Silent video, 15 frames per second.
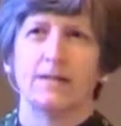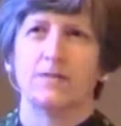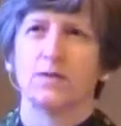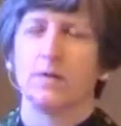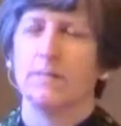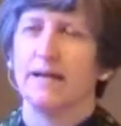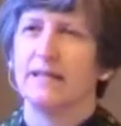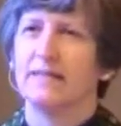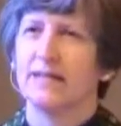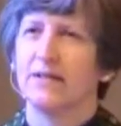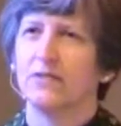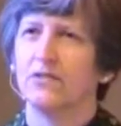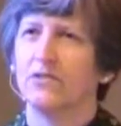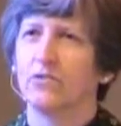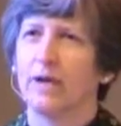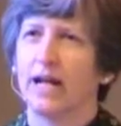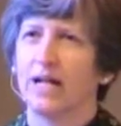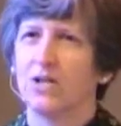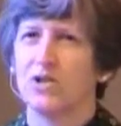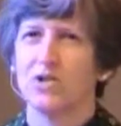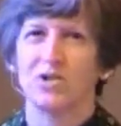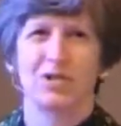So it may sound
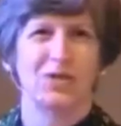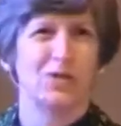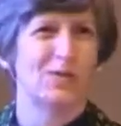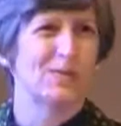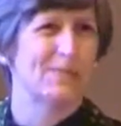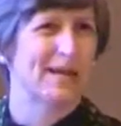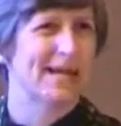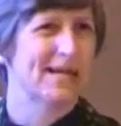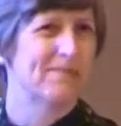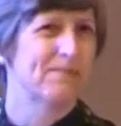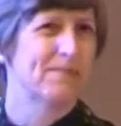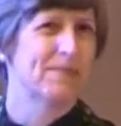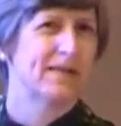strange to you and me,